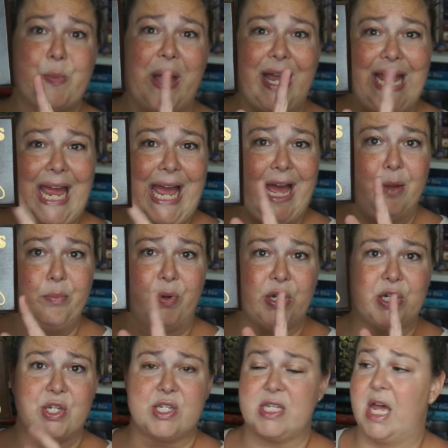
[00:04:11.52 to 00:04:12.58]
by
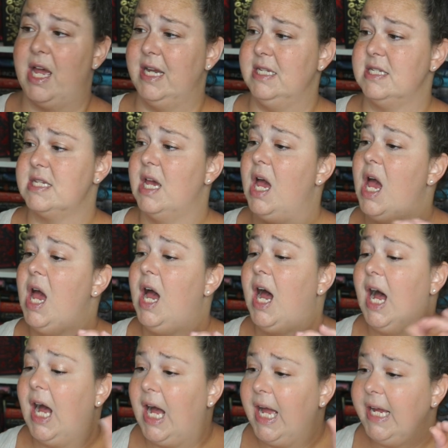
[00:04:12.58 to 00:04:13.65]
@bookishsigns.
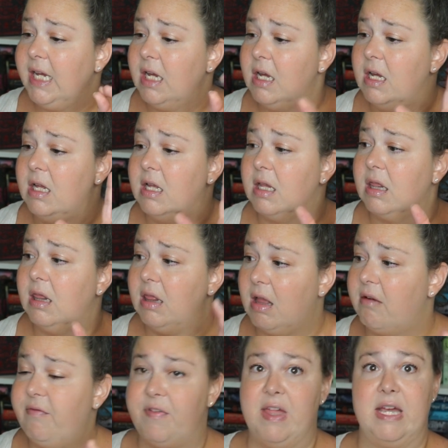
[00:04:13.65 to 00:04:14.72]
I
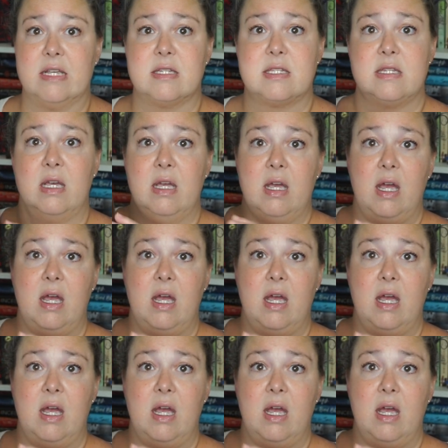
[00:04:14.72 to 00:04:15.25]
love this.